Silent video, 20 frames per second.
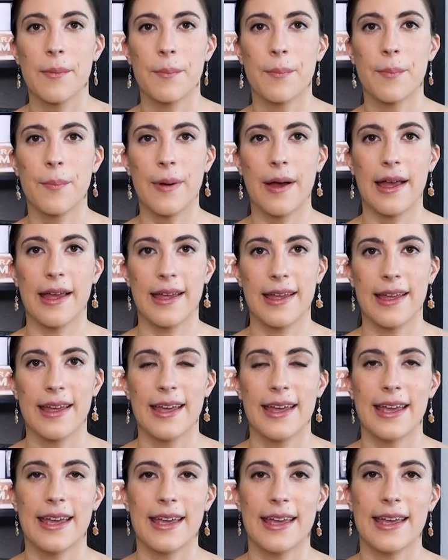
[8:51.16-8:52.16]
but
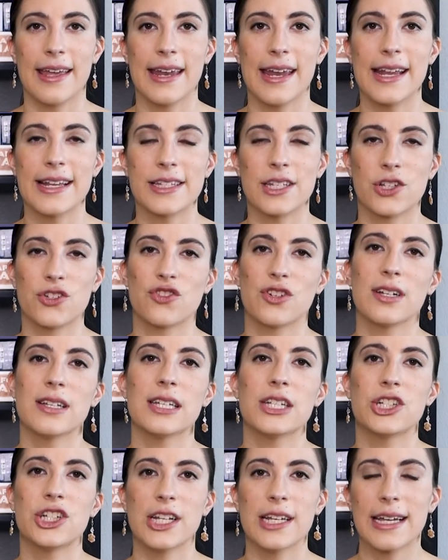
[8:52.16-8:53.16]
it is a
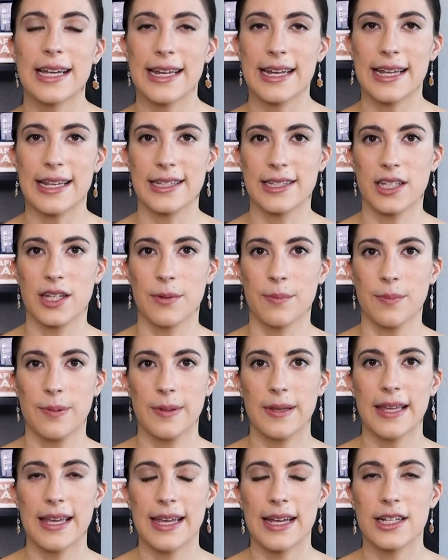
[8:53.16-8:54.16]
trilogy, it is
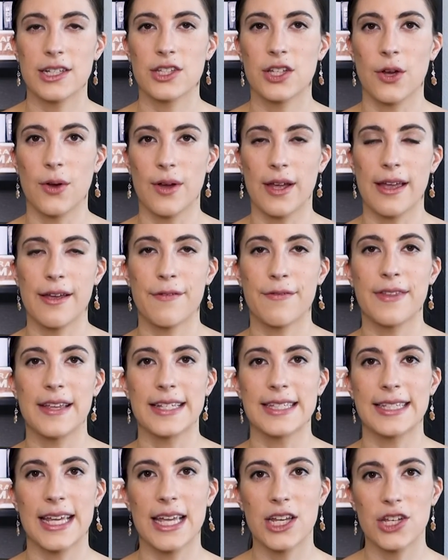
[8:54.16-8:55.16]
complete, so if
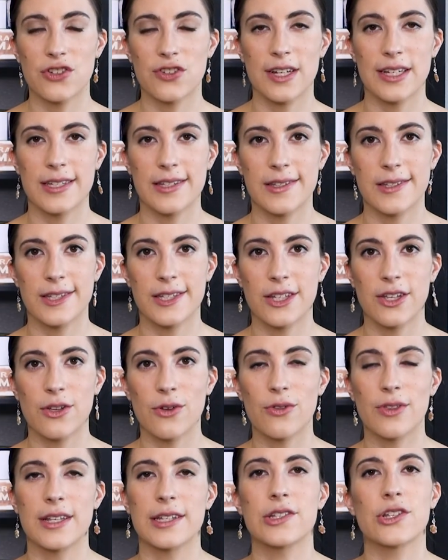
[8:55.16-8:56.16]
this interests
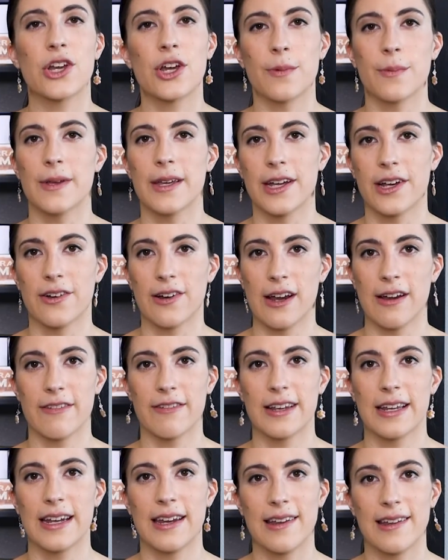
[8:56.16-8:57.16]
you, this could be a great
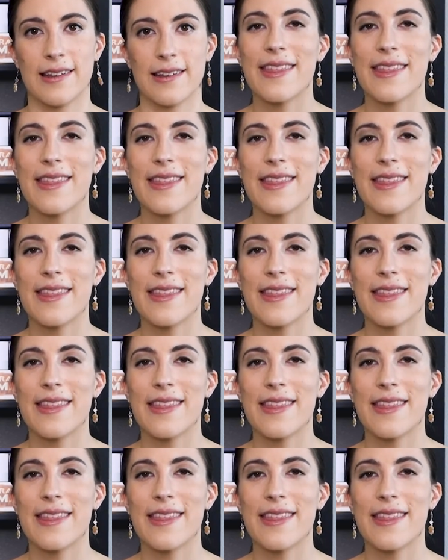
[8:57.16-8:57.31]
read.